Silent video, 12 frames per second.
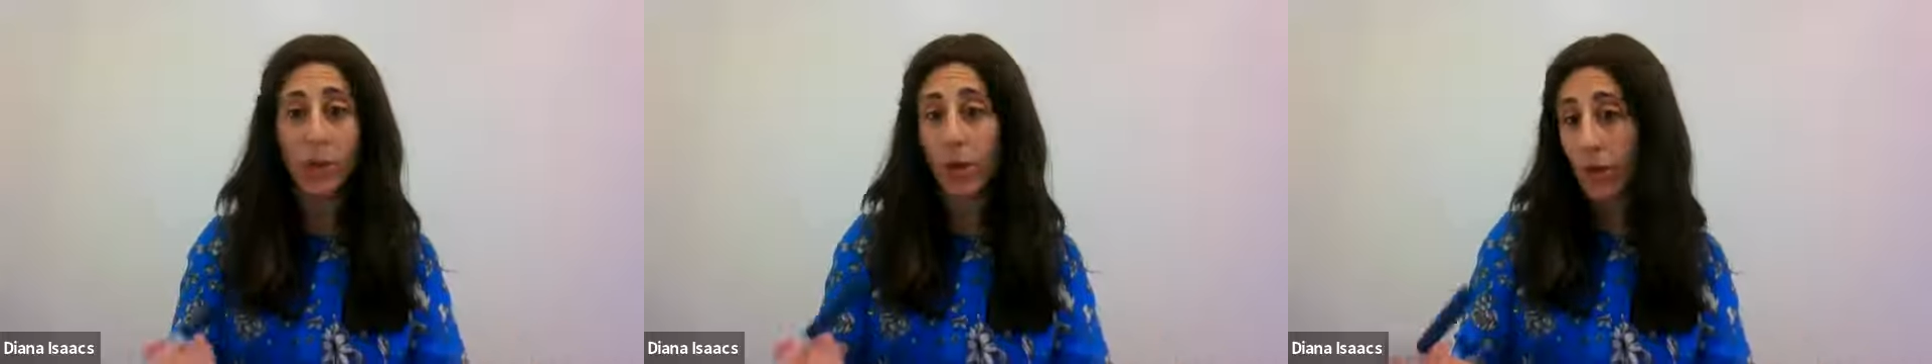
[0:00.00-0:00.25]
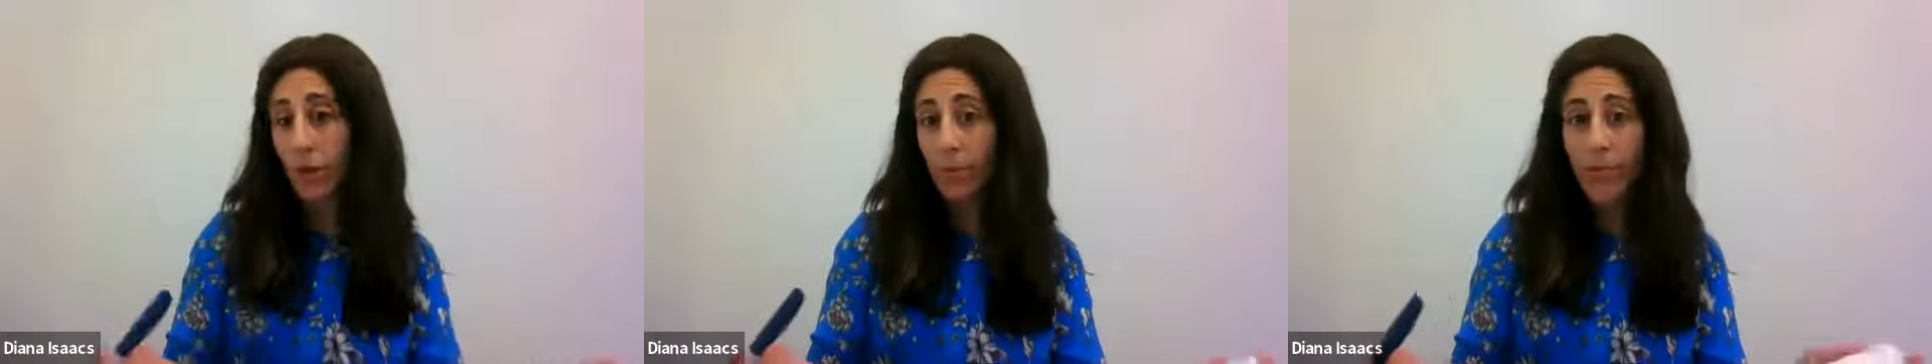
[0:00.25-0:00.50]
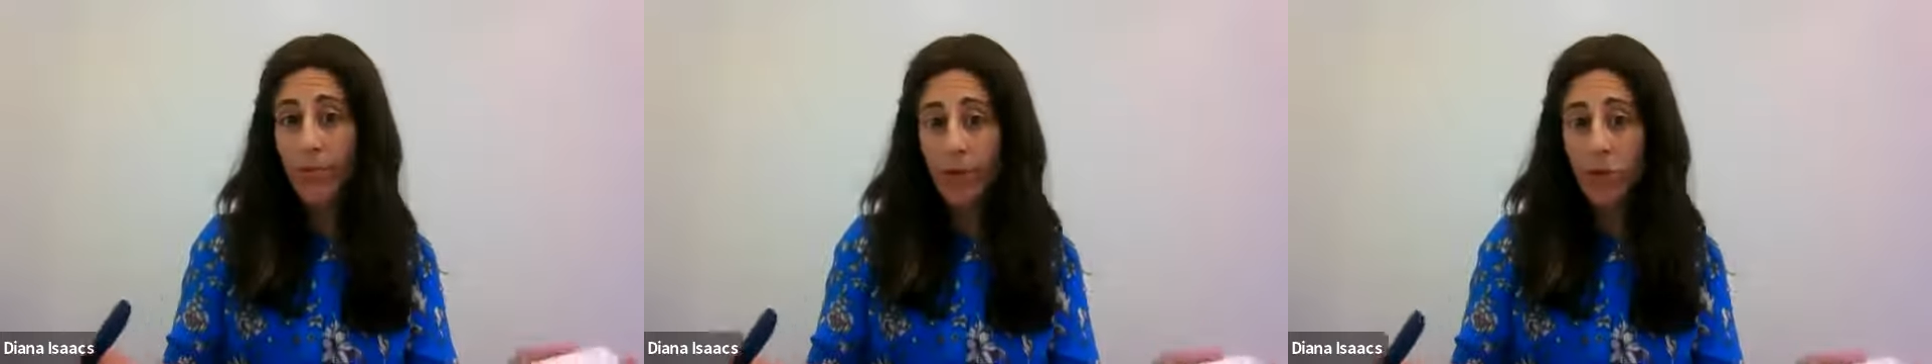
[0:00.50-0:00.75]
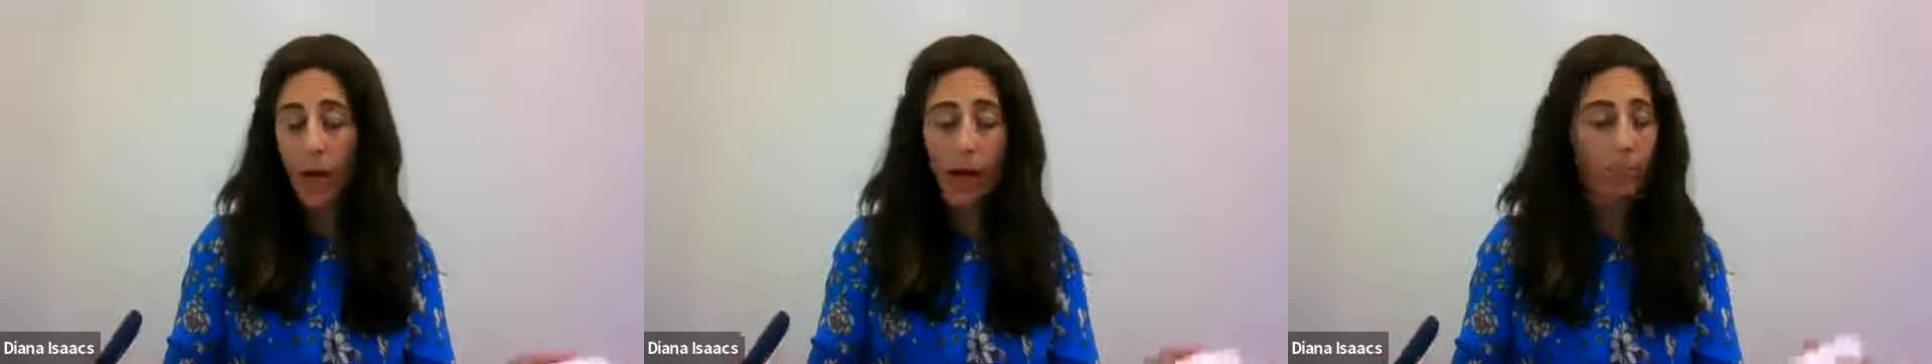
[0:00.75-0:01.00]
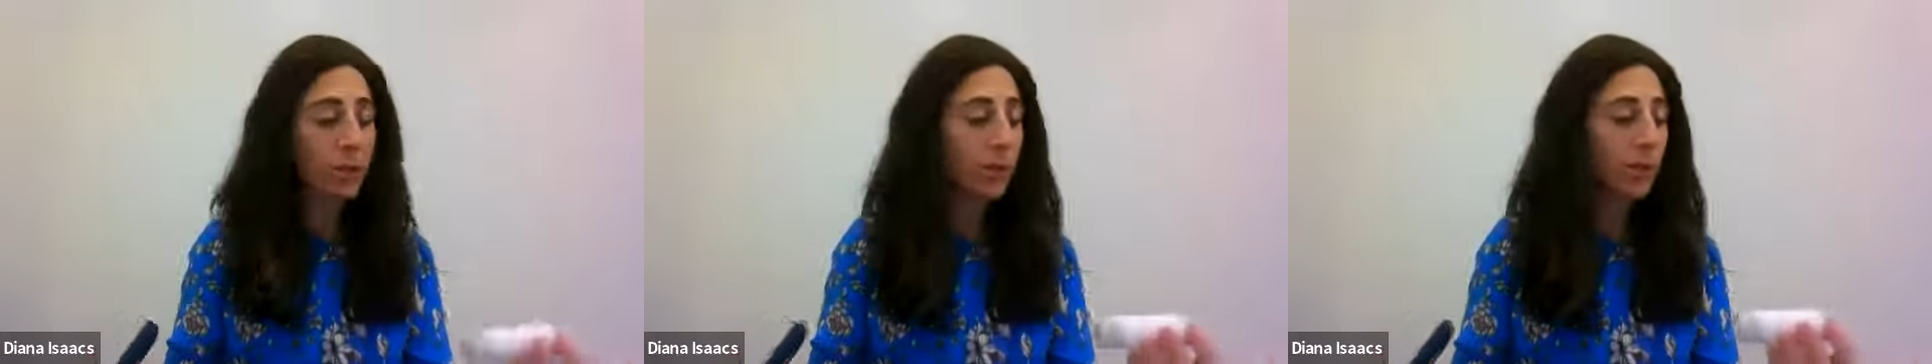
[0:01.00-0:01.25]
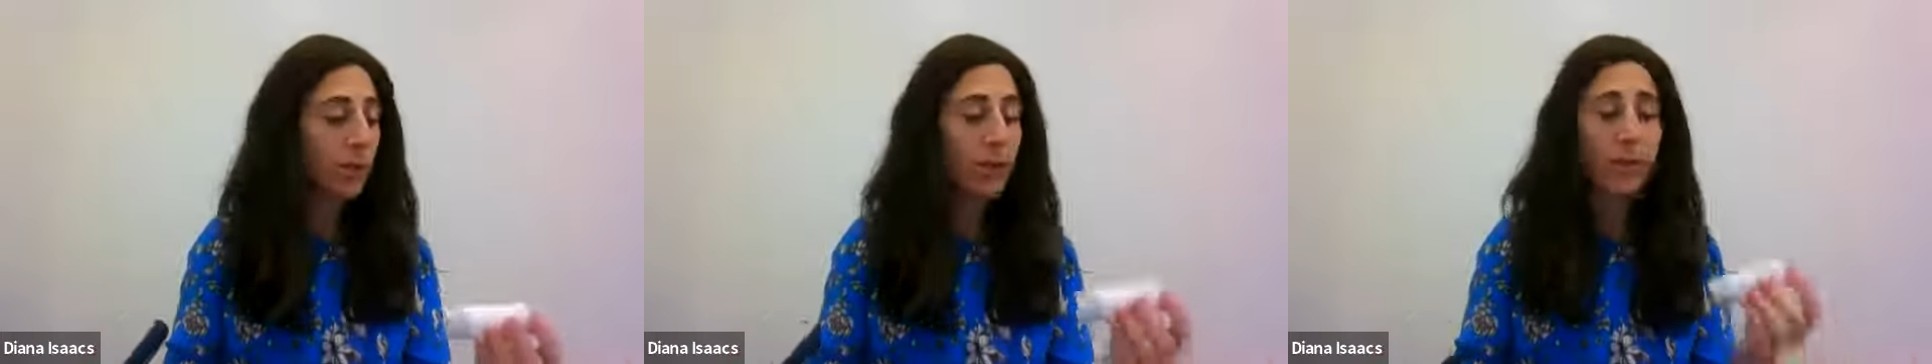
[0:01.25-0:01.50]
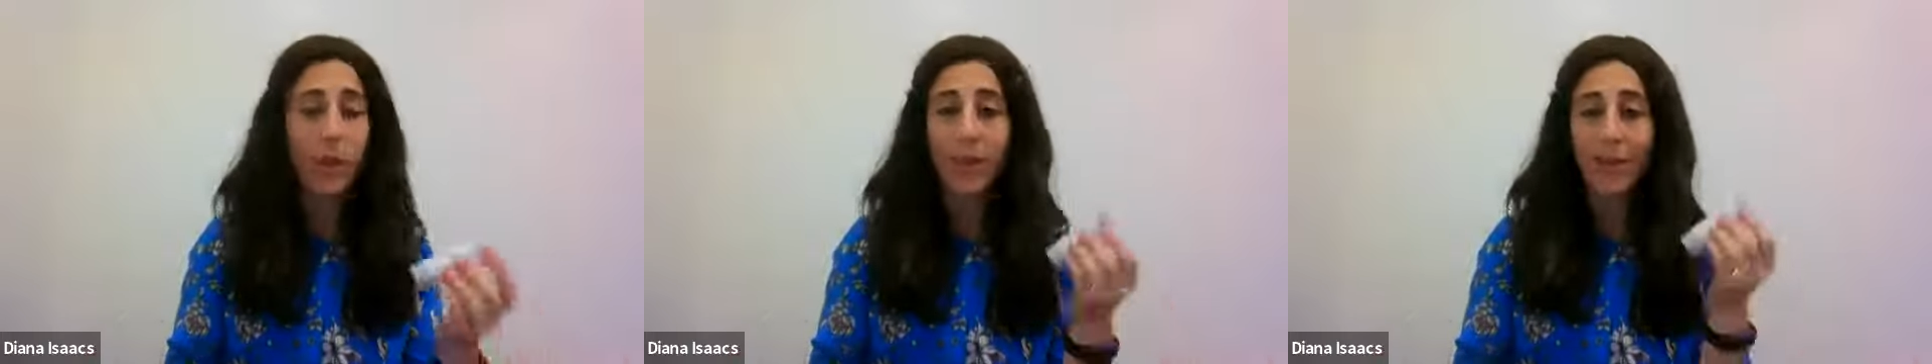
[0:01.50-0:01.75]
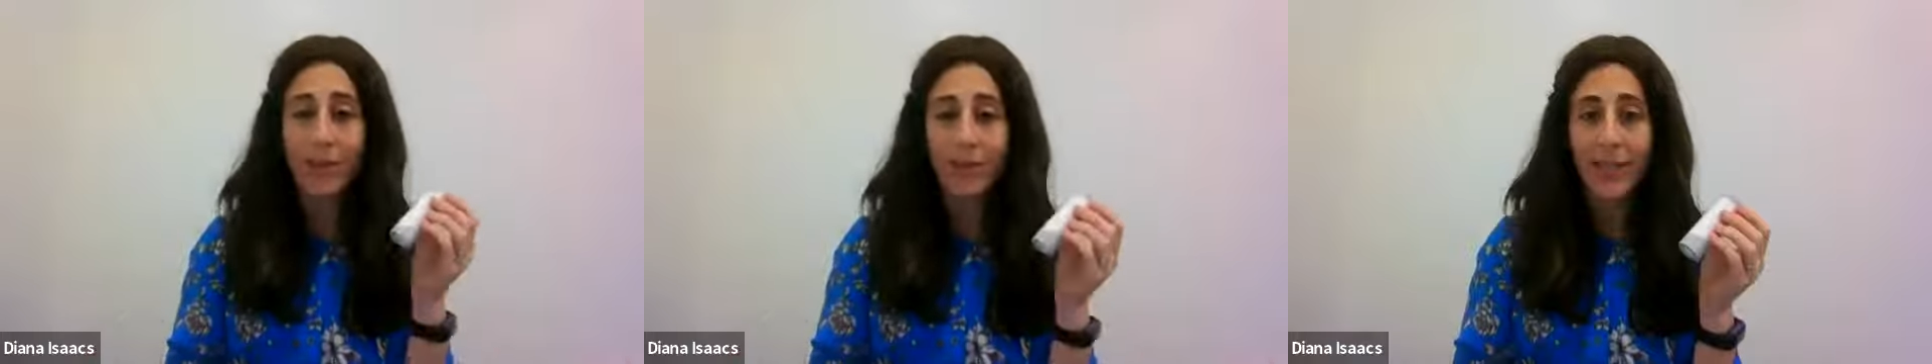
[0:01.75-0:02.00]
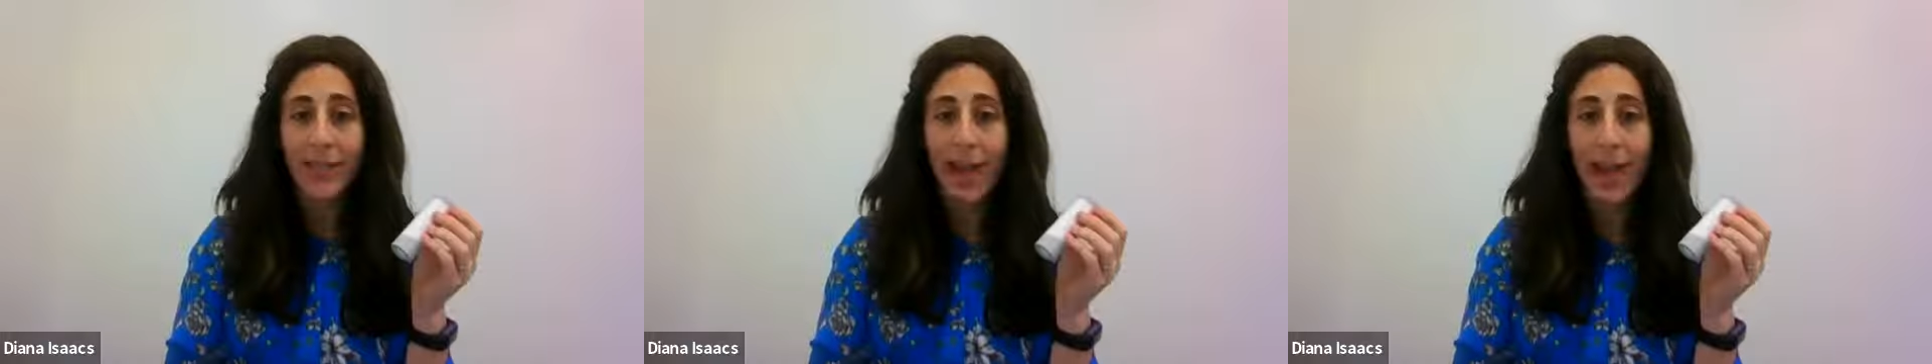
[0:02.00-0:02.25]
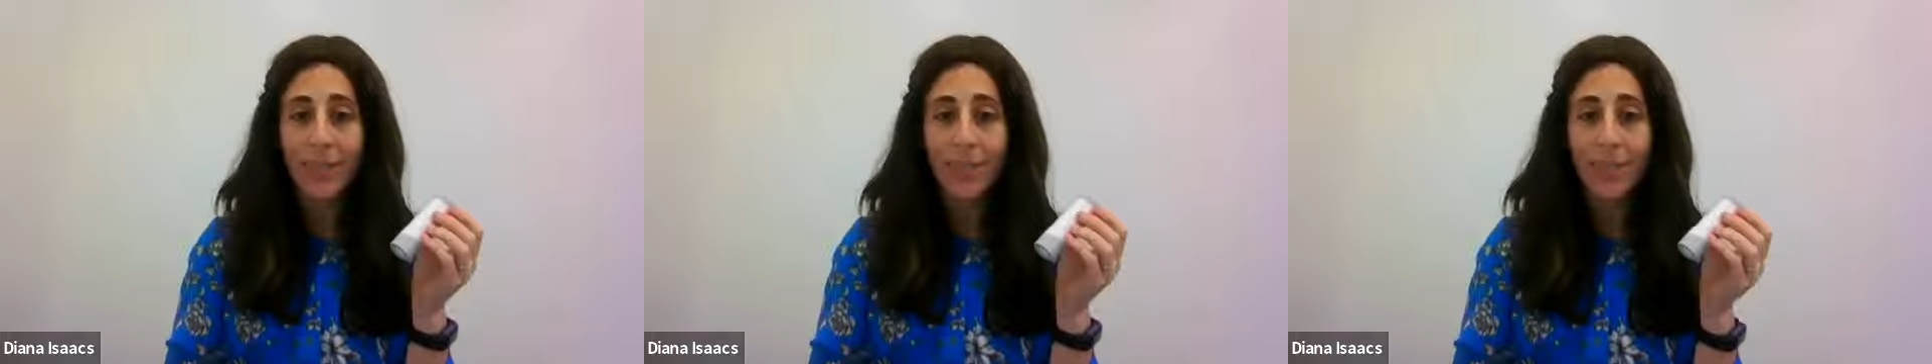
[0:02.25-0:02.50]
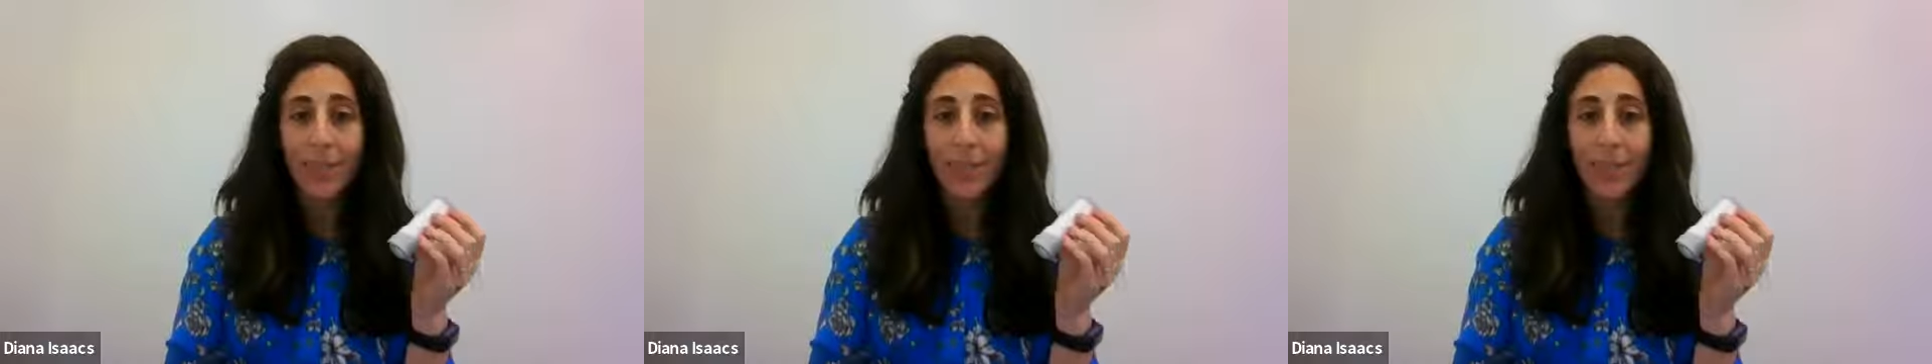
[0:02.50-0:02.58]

another potential option. It's called the ViviCap.